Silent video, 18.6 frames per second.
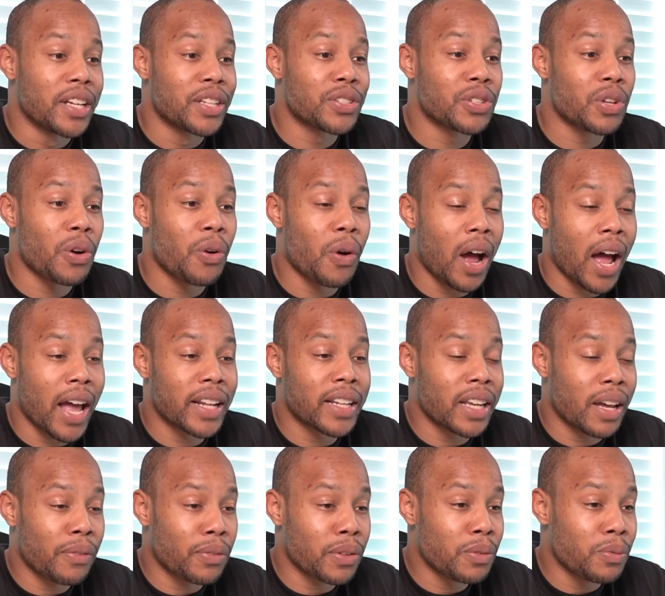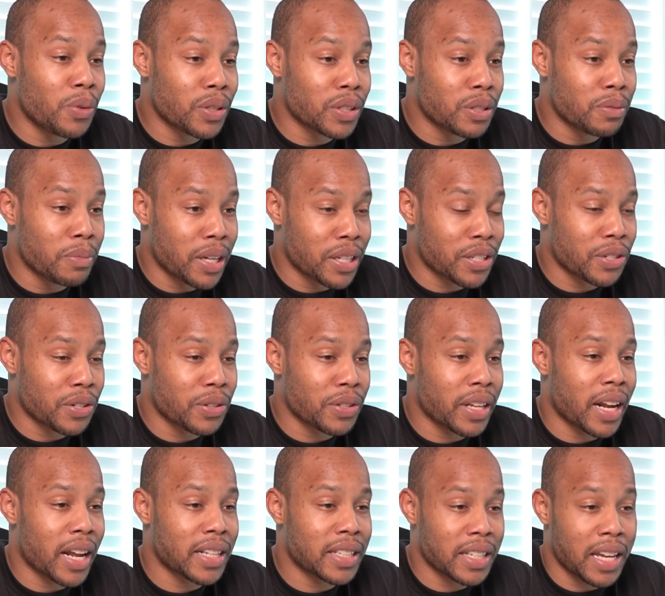So I definitely want to make sure that
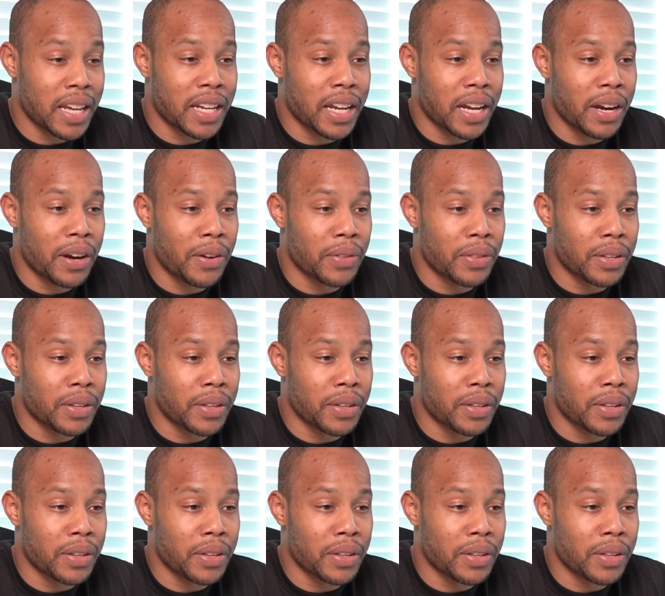I take care of